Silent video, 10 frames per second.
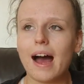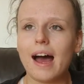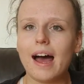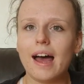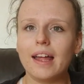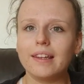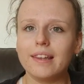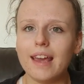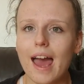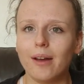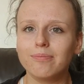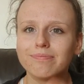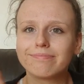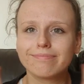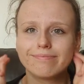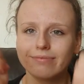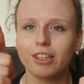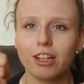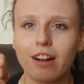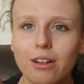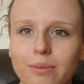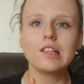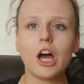And yeah, going to crack on.